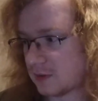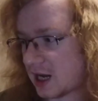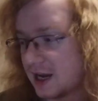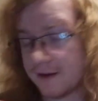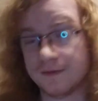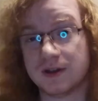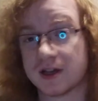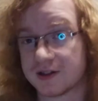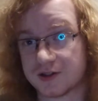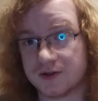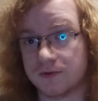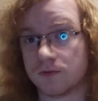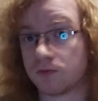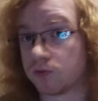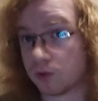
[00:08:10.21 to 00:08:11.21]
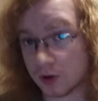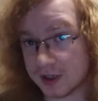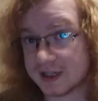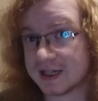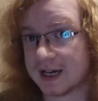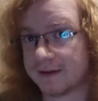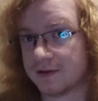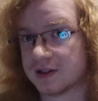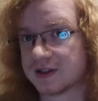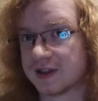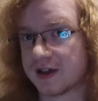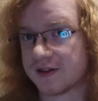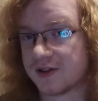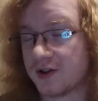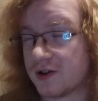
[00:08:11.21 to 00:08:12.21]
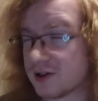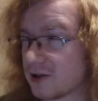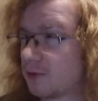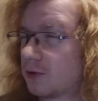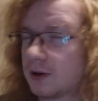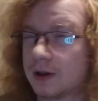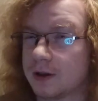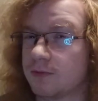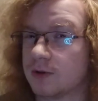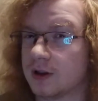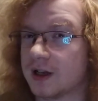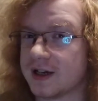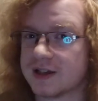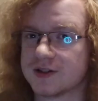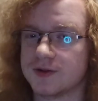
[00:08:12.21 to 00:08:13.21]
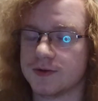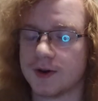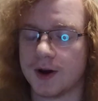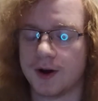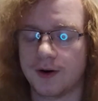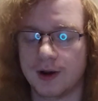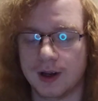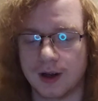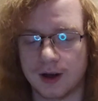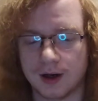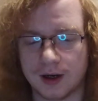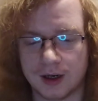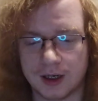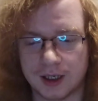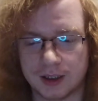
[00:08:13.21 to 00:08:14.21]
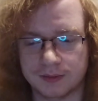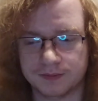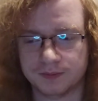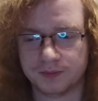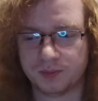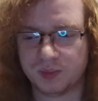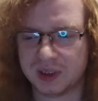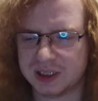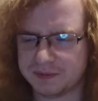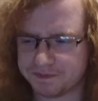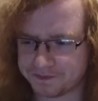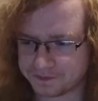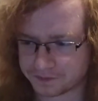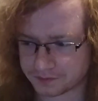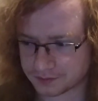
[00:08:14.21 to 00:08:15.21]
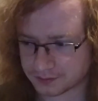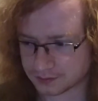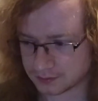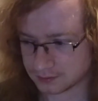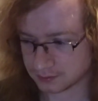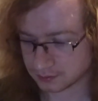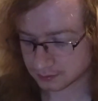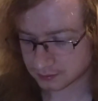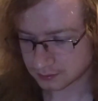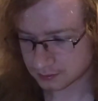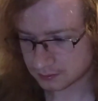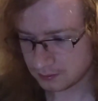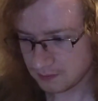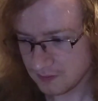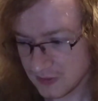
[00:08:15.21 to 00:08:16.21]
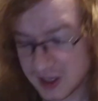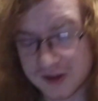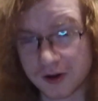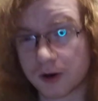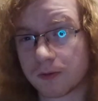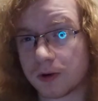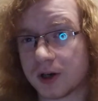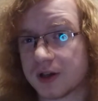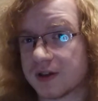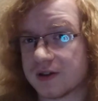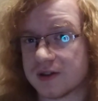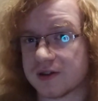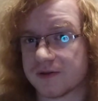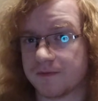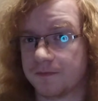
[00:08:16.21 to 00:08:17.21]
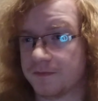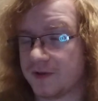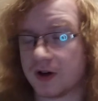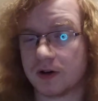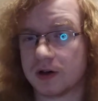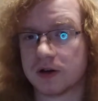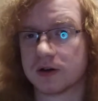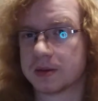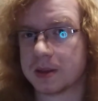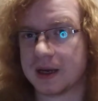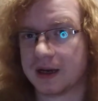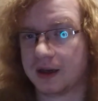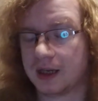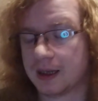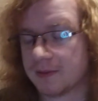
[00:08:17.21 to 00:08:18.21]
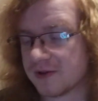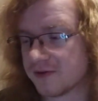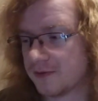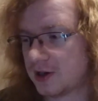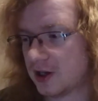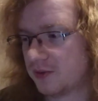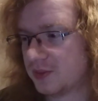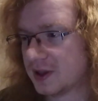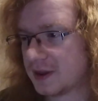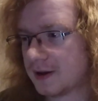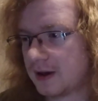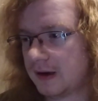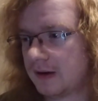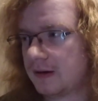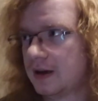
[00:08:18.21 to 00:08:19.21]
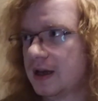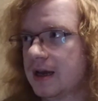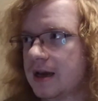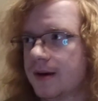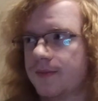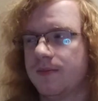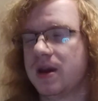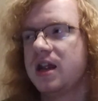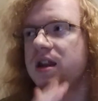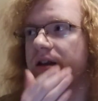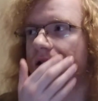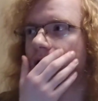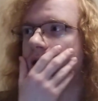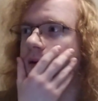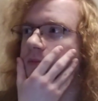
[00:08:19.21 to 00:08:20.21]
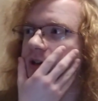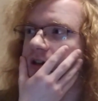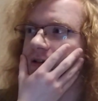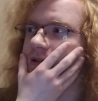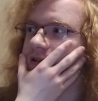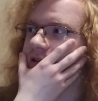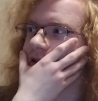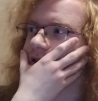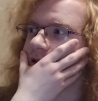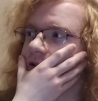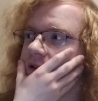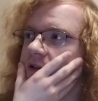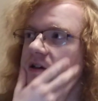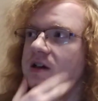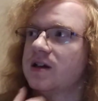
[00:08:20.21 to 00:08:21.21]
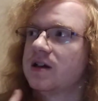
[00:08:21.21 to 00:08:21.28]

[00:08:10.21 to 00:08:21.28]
have yet to really dive into that series. I really would like to though, but his artwork is very good in that game as well. But the main game that he's done